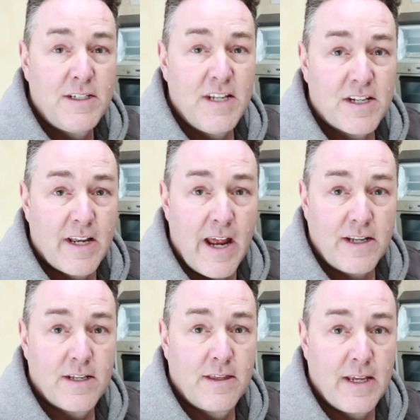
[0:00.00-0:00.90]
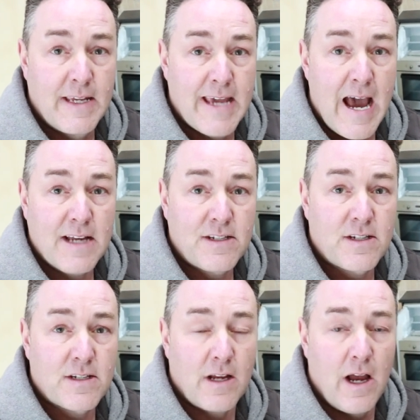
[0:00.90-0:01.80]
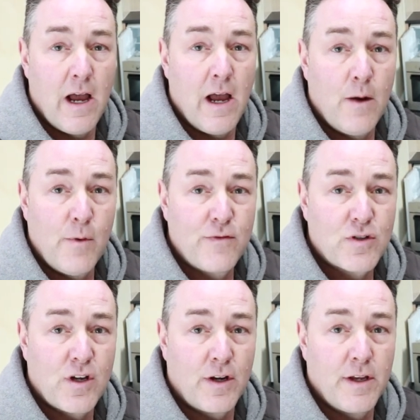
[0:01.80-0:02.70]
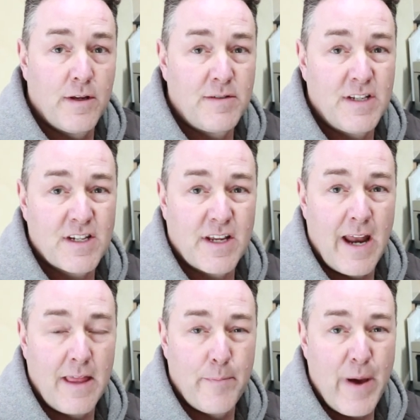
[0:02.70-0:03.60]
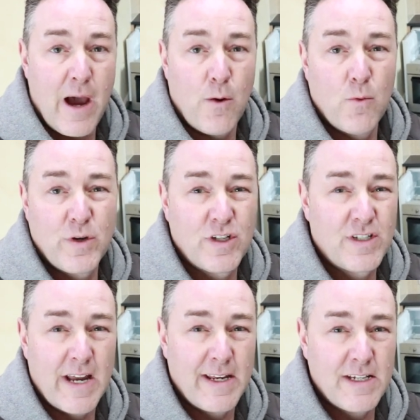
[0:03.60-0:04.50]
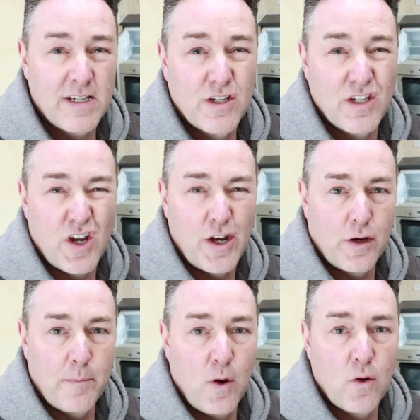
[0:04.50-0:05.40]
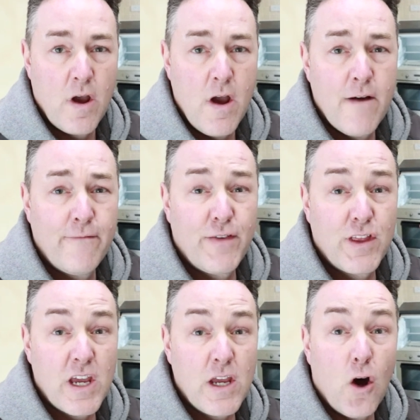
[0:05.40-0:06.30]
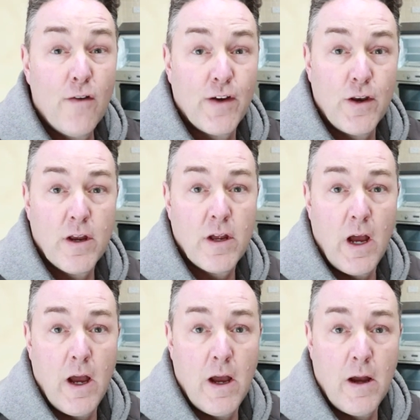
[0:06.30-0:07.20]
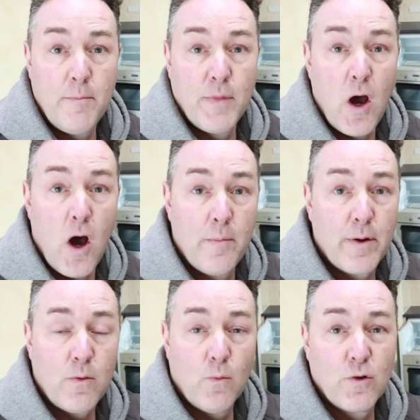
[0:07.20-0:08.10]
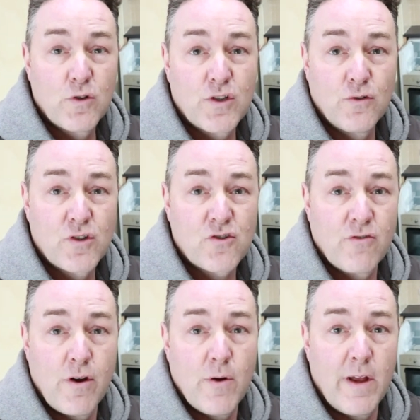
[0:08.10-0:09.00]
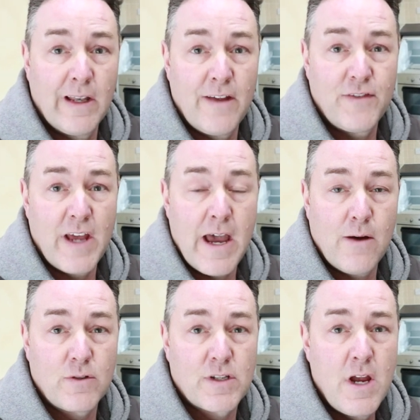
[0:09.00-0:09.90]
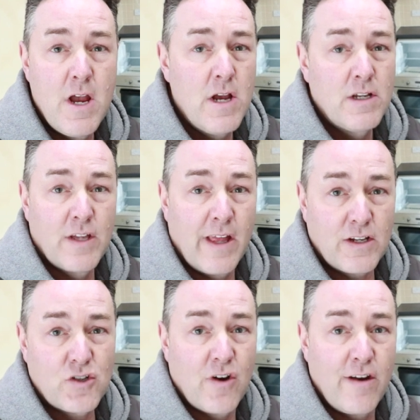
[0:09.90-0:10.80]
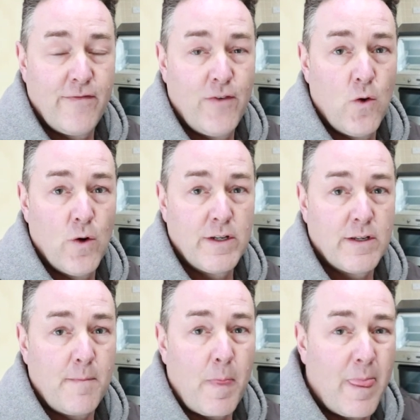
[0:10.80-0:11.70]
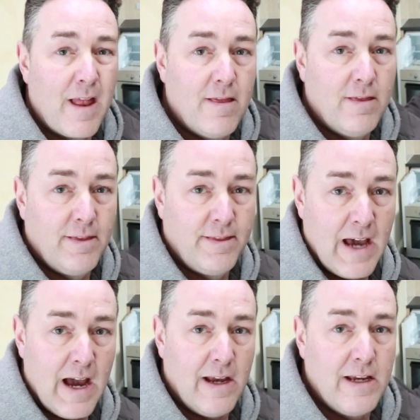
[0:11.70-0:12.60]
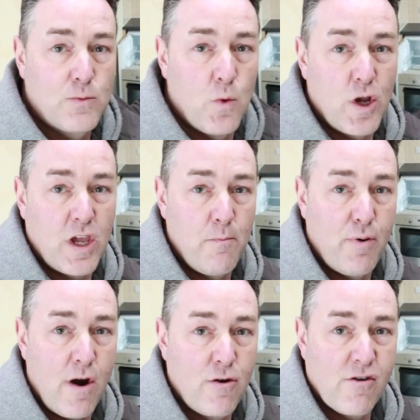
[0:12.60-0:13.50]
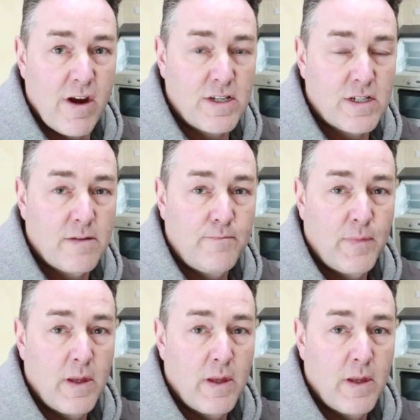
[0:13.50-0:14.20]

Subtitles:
disconnected the gas. We've just got to disconnect the power, which is dead easy because it's only on a plug, for the oven. The hob will just unscrew and lift out. So that's straightforward. That is work in progress.